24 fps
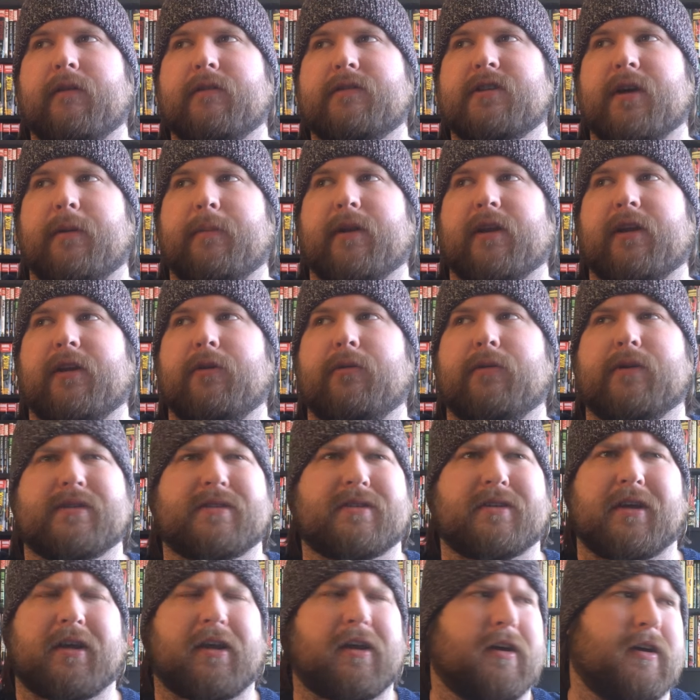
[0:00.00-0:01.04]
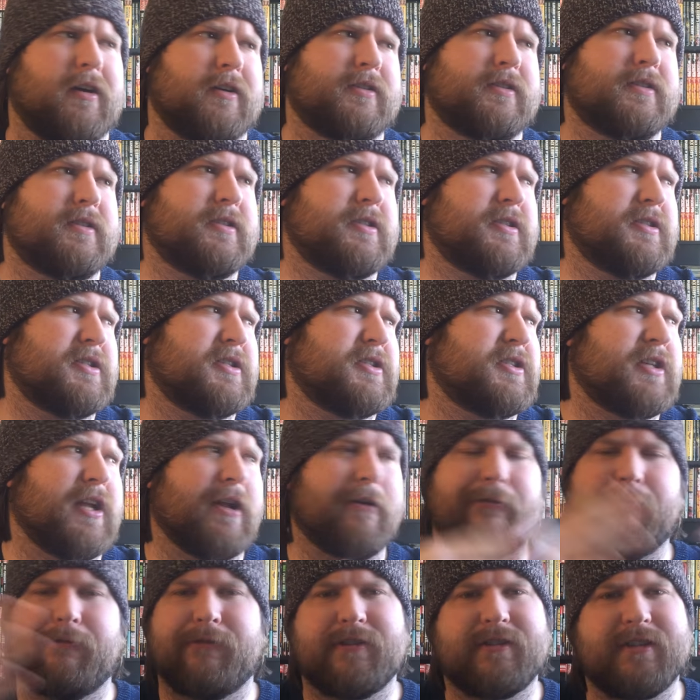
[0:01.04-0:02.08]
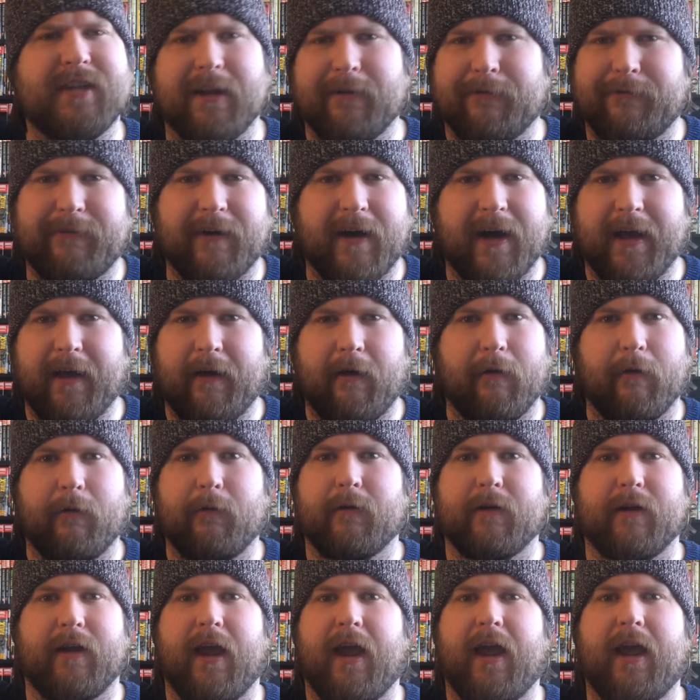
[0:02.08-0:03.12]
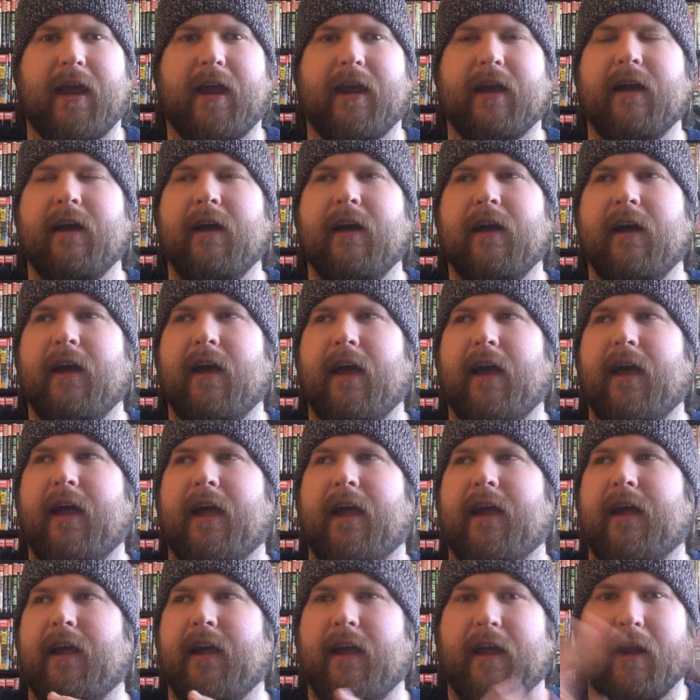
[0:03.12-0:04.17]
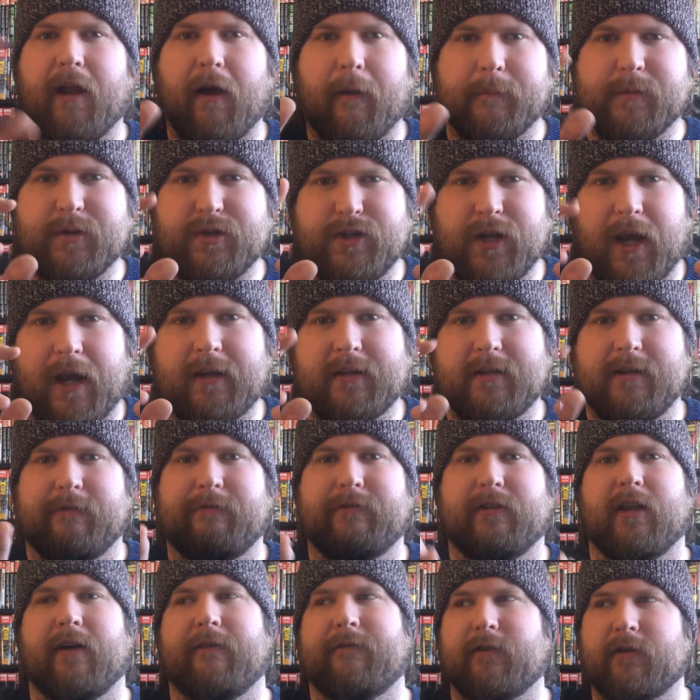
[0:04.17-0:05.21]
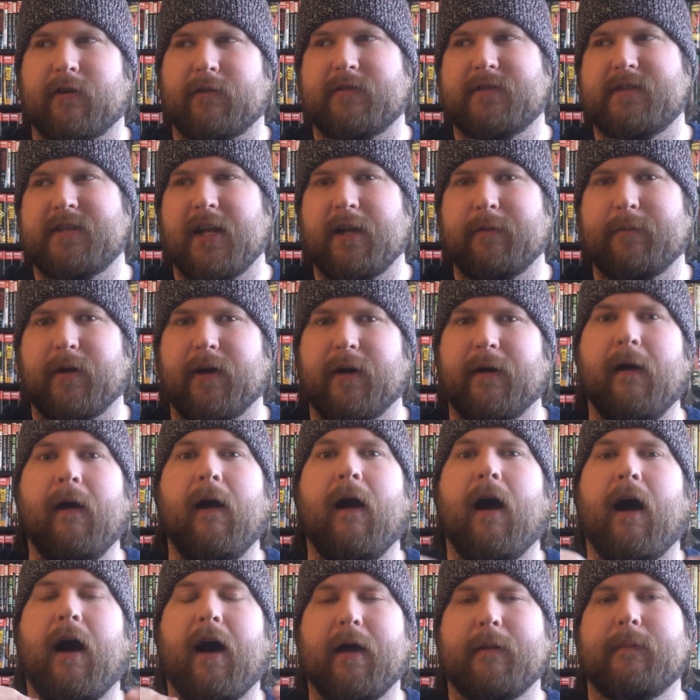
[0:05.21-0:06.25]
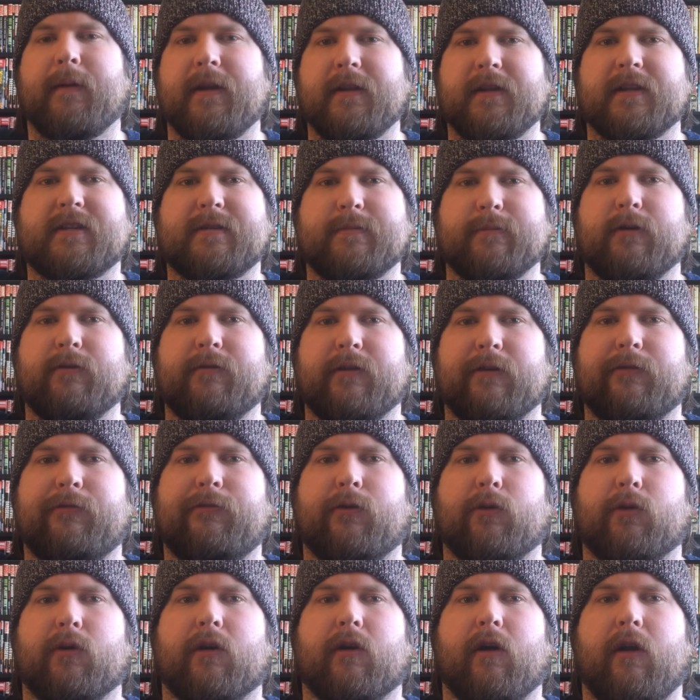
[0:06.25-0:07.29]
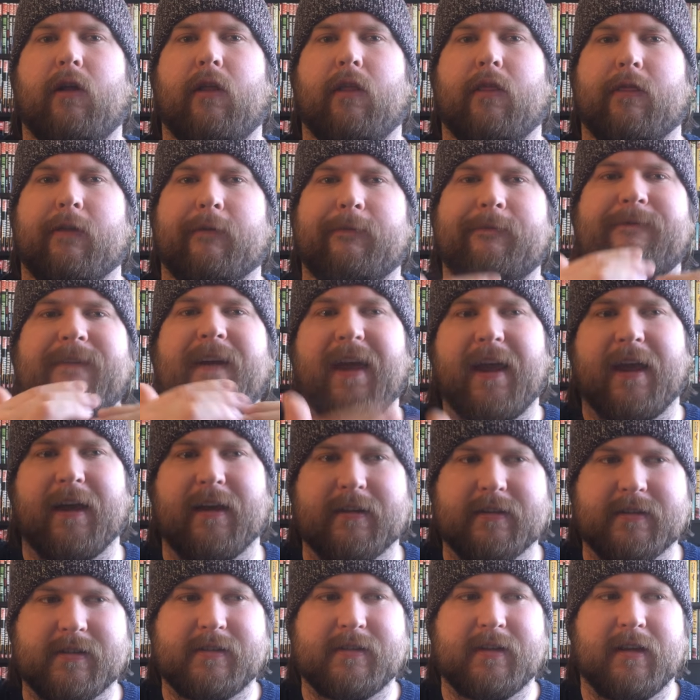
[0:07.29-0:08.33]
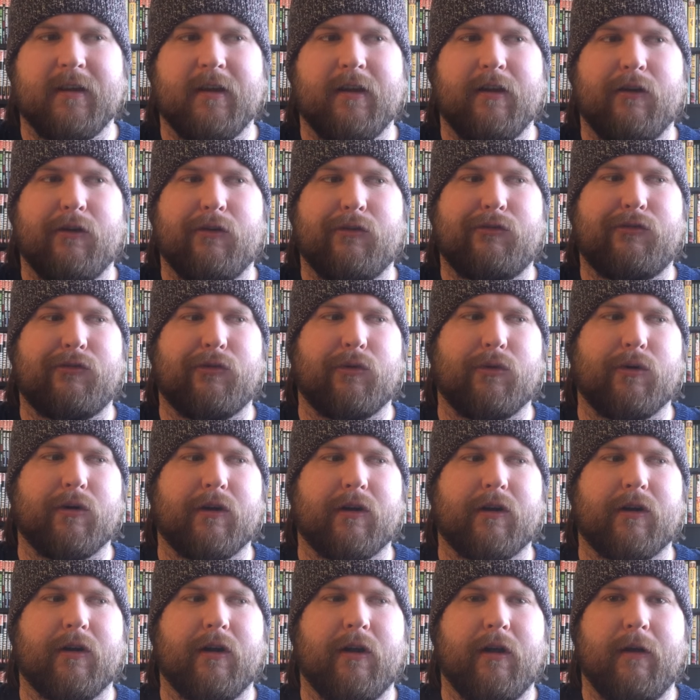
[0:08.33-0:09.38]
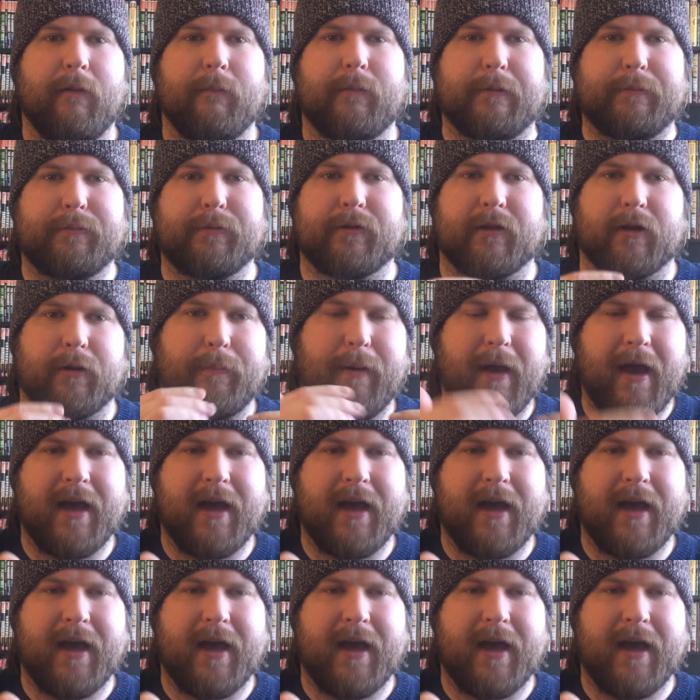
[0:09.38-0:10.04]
somebody who was like a cinephile or an objective lover of cinema, I made this movie for the fans, for people that are